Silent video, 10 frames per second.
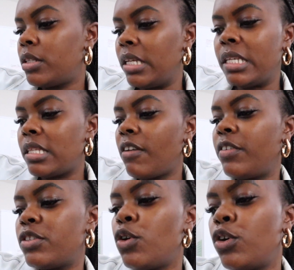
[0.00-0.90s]
This stuff
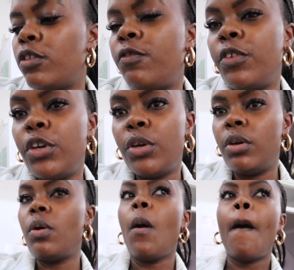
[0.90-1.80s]
is not good for
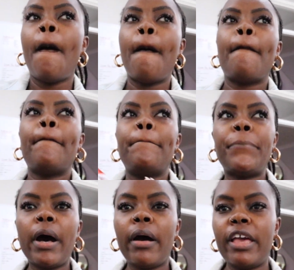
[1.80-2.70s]
you,
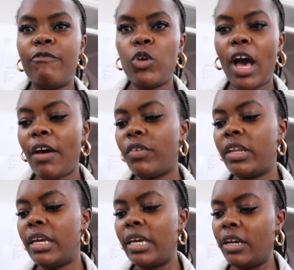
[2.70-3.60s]
but if you're having
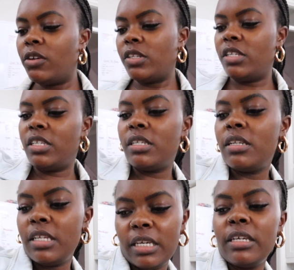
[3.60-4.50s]
it
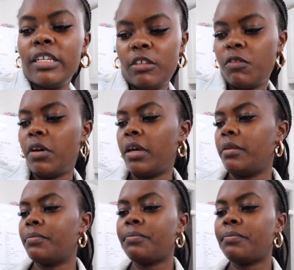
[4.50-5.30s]
inconsistently, it's fine.